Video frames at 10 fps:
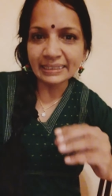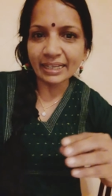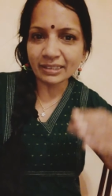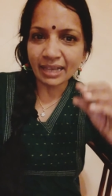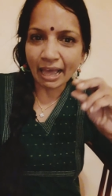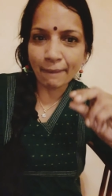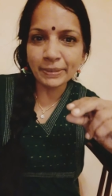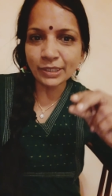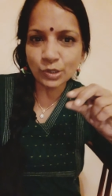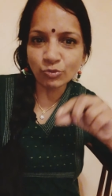that
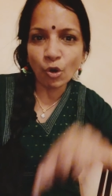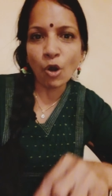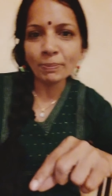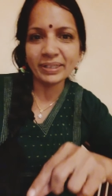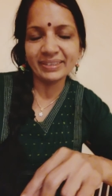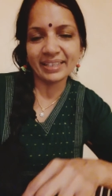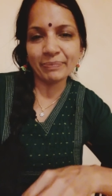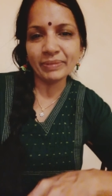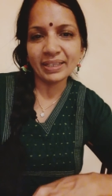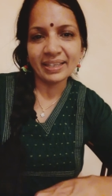habit is formed in
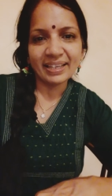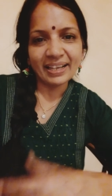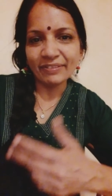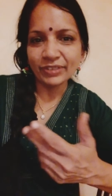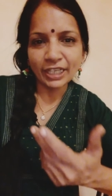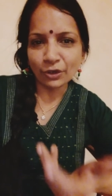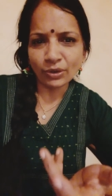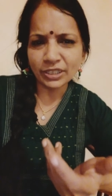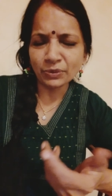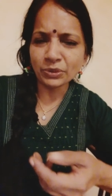them, we
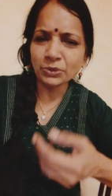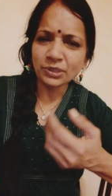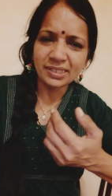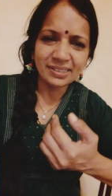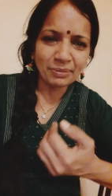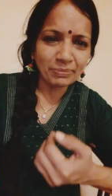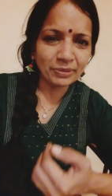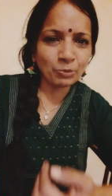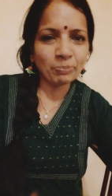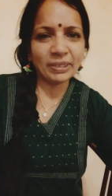cannot, you teach them,
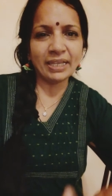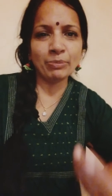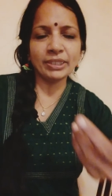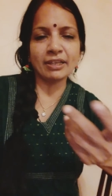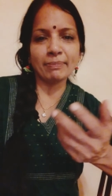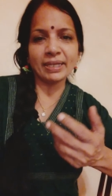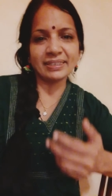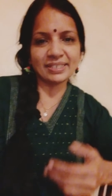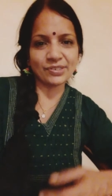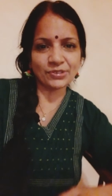you play with them and
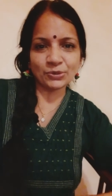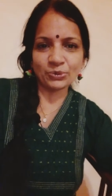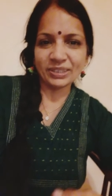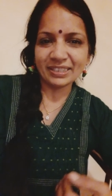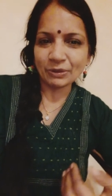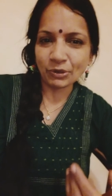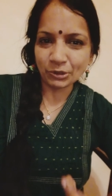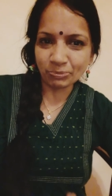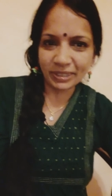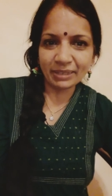teach a story, or
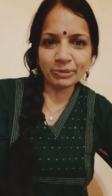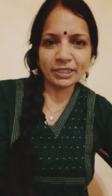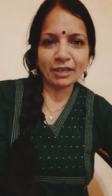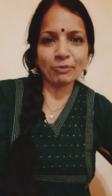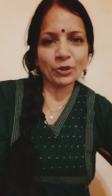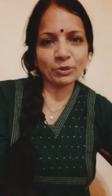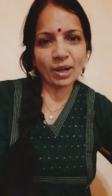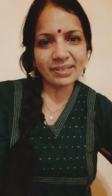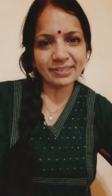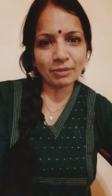you play with them, or you
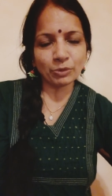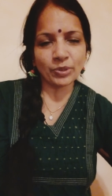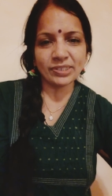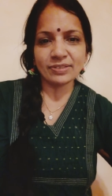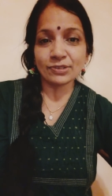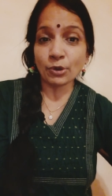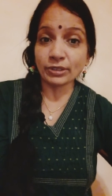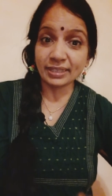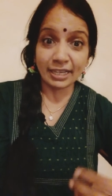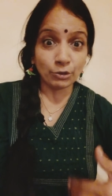ask them questions,
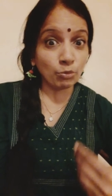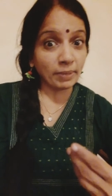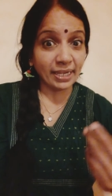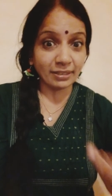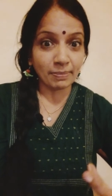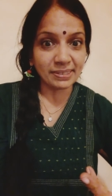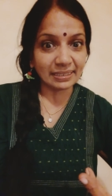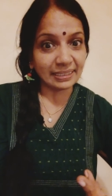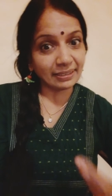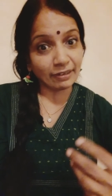or you make them as a
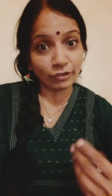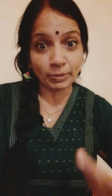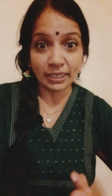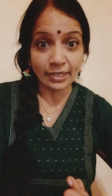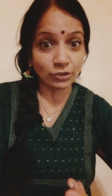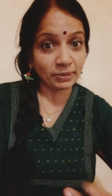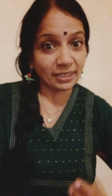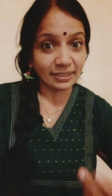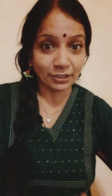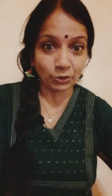leader. Everybody likes to be a
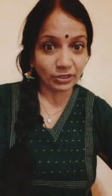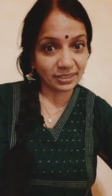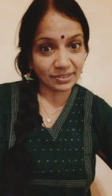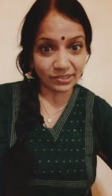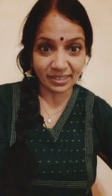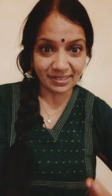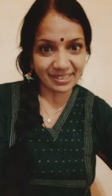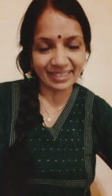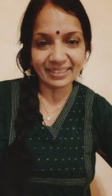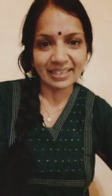leader or a teacher, that
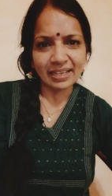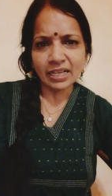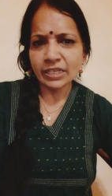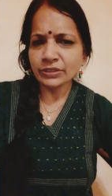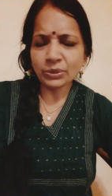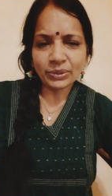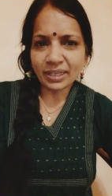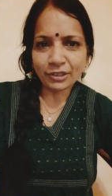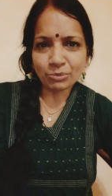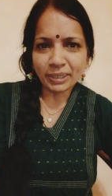side. So
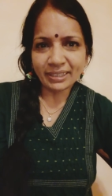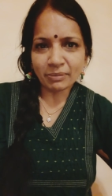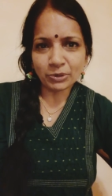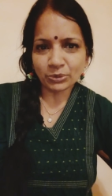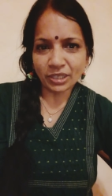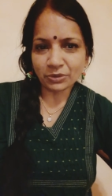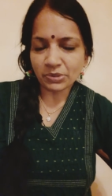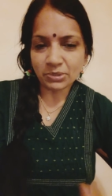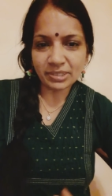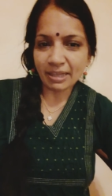yeah, you make them do that
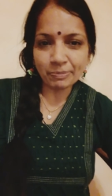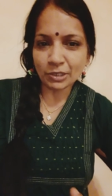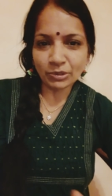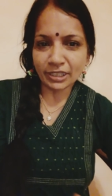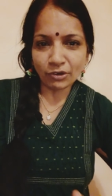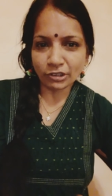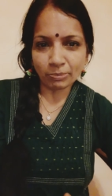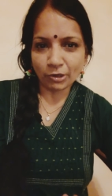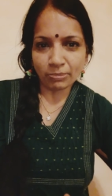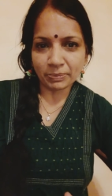also. It's absolutely not a
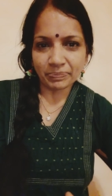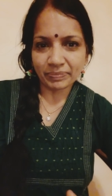problem.